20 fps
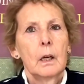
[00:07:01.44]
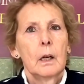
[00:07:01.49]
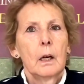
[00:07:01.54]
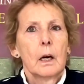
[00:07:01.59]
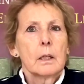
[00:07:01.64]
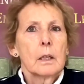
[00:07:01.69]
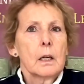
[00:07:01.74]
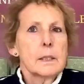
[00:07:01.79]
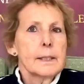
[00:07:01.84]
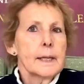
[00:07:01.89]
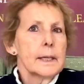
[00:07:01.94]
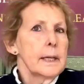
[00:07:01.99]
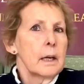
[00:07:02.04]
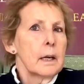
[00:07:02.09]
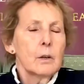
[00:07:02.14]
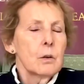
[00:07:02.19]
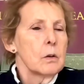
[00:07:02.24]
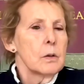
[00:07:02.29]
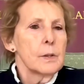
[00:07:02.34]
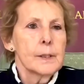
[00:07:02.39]
And I said, yeah,
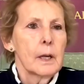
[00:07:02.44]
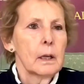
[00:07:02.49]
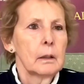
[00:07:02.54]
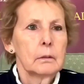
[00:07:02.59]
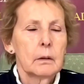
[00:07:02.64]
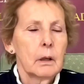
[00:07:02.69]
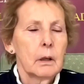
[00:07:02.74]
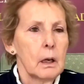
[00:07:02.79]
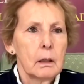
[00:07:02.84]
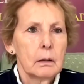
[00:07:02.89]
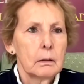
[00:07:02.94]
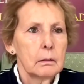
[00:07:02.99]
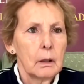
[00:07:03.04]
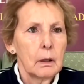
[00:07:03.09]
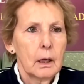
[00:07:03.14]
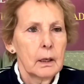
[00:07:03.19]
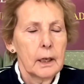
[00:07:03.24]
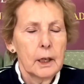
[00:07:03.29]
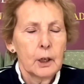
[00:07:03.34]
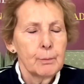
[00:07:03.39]
of course,
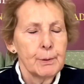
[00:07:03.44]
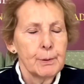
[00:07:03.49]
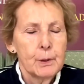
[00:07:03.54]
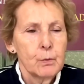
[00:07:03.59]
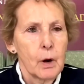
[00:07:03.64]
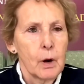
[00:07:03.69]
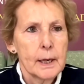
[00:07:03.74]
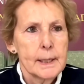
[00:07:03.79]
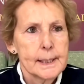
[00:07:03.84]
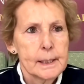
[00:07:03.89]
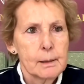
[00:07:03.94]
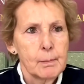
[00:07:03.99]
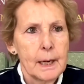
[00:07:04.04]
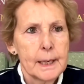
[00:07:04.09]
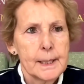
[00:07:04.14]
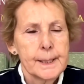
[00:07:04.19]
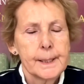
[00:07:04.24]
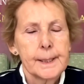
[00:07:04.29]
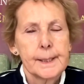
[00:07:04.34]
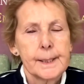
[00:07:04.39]
I'll help you write some
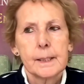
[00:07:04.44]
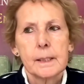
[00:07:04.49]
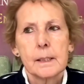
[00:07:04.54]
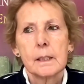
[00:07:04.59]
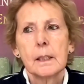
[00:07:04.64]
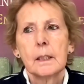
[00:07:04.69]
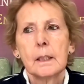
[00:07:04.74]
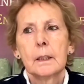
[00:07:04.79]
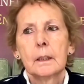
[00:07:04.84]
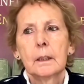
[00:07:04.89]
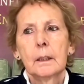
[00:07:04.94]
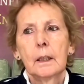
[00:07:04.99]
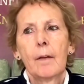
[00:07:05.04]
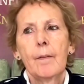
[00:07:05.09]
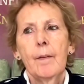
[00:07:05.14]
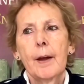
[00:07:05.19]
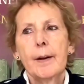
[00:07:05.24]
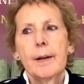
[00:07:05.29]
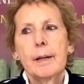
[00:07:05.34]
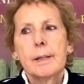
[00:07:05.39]
letters.
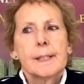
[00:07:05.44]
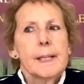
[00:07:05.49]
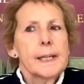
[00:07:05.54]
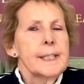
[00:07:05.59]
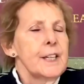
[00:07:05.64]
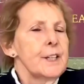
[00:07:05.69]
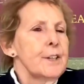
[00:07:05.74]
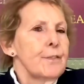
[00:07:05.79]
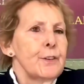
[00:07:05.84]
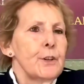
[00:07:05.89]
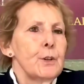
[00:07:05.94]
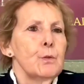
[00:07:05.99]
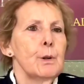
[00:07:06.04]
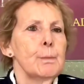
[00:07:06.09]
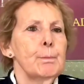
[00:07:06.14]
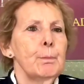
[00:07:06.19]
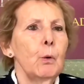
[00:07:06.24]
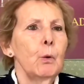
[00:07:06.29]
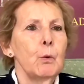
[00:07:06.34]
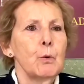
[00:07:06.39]
And then I need a few
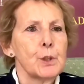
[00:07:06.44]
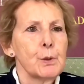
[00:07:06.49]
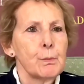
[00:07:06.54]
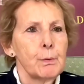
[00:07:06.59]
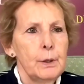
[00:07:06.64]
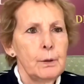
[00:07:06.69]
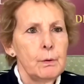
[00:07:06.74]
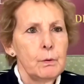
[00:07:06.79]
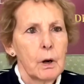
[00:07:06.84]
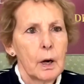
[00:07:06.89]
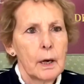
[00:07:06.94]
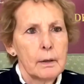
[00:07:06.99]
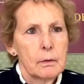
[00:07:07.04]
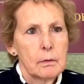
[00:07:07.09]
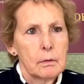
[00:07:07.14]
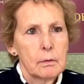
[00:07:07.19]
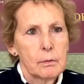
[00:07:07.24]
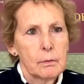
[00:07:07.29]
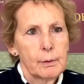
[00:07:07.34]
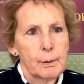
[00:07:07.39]
reports. Will you write
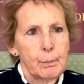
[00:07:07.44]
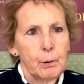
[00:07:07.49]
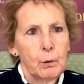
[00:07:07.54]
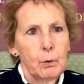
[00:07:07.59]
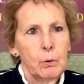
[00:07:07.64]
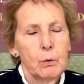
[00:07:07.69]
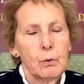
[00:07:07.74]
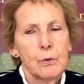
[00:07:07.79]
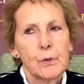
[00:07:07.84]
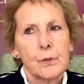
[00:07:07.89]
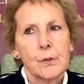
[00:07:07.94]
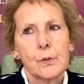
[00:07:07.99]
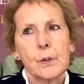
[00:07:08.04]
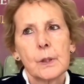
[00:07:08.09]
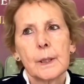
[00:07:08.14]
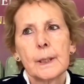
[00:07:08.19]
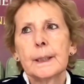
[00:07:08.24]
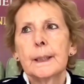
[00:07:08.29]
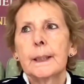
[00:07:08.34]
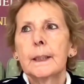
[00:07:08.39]
reports?
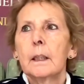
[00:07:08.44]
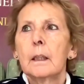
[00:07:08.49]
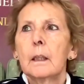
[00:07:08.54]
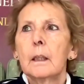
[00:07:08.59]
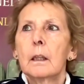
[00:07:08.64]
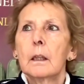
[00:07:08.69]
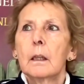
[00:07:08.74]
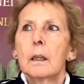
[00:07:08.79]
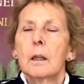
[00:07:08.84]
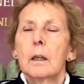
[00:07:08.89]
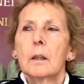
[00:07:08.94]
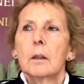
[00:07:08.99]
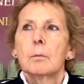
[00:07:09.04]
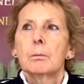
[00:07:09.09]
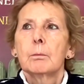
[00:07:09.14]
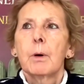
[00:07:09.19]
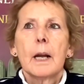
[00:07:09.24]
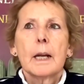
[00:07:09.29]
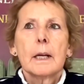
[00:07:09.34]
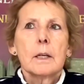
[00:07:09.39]

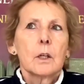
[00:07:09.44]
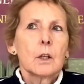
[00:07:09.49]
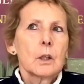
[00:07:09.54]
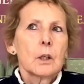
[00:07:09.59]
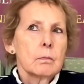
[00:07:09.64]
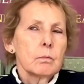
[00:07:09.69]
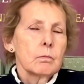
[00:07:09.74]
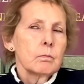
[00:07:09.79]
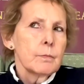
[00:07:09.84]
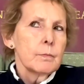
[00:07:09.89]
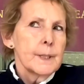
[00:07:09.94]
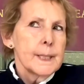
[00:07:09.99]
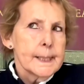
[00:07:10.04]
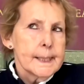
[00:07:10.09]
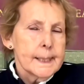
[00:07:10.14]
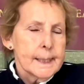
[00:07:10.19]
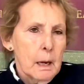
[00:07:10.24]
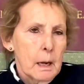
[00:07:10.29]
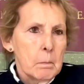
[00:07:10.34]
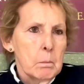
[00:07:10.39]
By
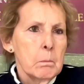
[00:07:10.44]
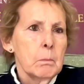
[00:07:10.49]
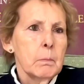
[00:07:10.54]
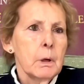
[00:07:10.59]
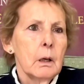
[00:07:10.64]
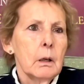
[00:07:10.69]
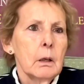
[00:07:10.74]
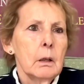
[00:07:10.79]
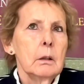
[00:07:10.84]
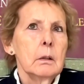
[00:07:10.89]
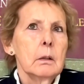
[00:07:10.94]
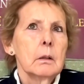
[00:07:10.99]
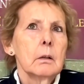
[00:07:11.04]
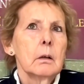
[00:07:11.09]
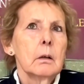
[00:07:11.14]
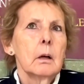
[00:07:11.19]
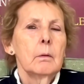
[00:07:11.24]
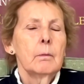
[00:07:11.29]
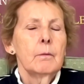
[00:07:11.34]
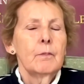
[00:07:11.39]
December,
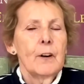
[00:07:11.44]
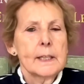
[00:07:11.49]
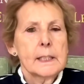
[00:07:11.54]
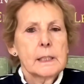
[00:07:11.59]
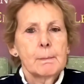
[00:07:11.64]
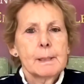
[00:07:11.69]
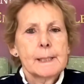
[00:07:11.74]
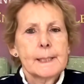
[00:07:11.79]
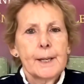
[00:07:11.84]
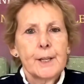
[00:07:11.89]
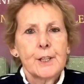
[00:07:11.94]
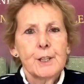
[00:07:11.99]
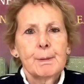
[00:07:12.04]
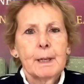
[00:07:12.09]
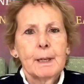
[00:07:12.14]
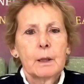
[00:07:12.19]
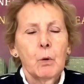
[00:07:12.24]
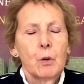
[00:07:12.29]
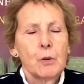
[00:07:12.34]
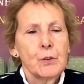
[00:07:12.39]
Fatima said to
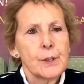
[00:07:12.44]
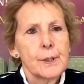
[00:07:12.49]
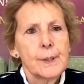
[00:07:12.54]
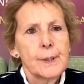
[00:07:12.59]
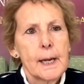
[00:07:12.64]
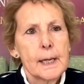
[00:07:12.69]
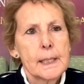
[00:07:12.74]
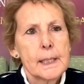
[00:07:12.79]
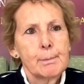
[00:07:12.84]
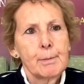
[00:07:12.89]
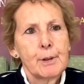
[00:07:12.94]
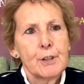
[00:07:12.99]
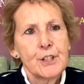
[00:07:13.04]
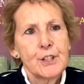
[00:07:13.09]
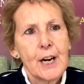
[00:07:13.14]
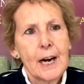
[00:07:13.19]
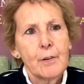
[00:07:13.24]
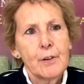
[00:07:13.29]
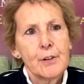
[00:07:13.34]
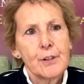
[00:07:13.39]
me, I want to set up a
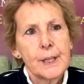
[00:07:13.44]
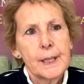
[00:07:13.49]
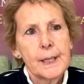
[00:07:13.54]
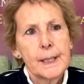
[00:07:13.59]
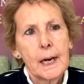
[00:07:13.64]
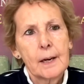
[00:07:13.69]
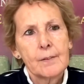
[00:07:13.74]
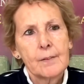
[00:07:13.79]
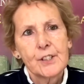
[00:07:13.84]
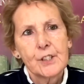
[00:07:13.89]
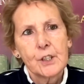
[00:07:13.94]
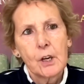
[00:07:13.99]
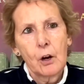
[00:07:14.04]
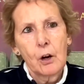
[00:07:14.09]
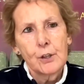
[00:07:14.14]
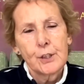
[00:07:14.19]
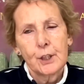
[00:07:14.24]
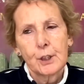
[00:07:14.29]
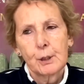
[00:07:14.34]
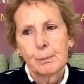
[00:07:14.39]
charity, and I've
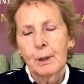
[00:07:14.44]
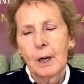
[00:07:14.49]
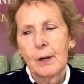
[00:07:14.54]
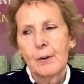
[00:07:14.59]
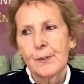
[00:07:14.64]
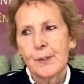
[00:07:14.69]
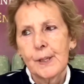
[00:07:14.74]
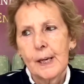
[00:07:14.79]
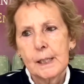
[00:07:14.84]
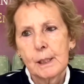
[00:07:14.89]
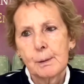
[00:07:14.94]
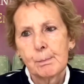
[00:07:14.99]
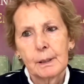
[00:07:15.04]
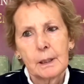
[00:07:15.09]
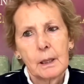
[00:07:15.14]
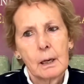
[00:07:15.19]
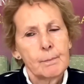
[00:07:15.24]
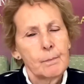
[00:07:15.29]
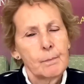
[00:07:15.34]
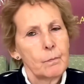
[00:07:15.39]
started the process,
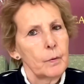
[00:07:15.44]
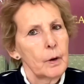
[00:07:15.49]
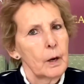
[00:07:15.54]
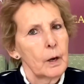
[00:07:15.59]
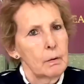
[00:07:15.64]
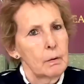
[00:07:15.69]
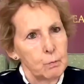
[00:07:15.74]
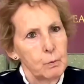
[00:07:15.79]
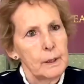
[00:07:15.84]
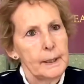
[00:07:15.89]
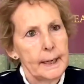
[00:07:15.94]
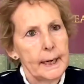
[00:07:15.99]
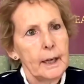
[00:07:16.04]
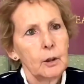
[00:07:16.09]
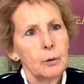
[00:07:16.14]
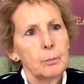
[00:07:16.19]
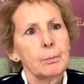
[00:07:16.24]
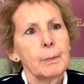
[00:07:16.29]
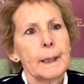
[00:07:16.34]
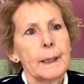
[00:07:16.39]
but will you
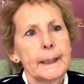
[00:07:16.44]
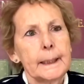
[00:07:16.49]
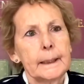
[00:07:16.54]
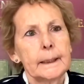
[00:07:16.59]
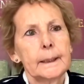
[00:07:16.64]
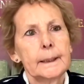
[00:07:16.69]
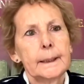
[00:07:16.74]
help me?